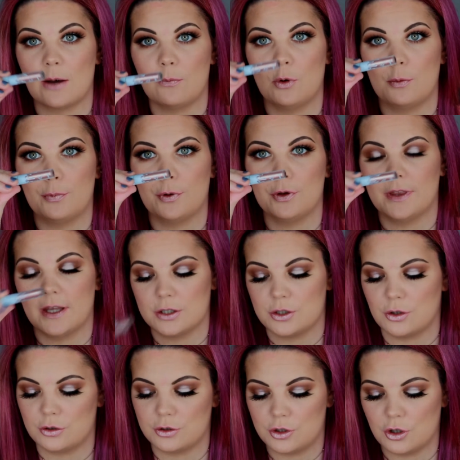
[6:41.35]
and we'll put
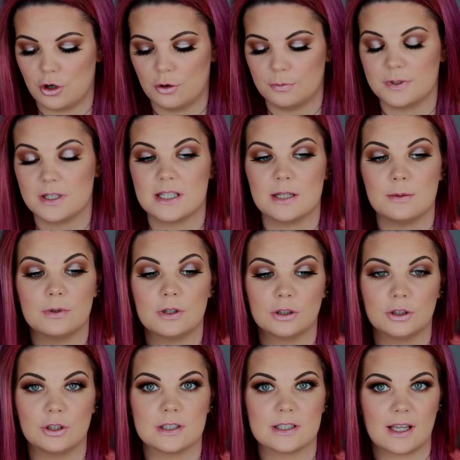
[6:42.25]
this on top to see what
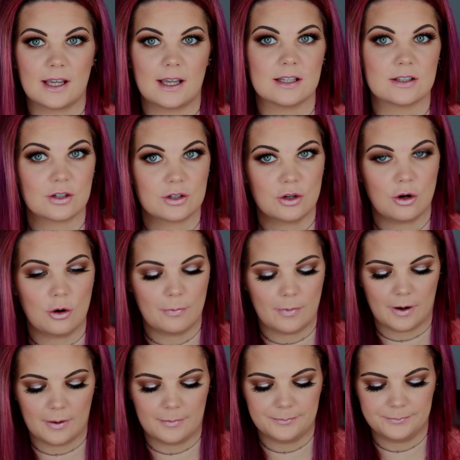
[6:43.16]
it looks like as a
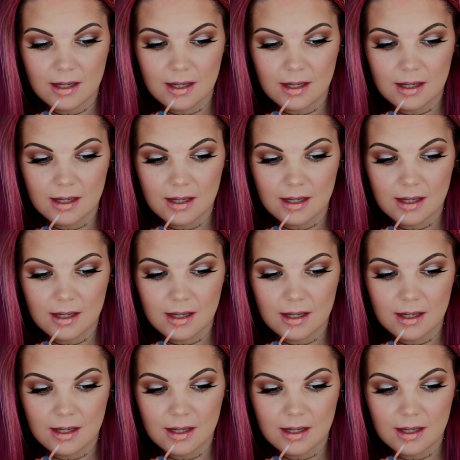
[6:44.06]
topper.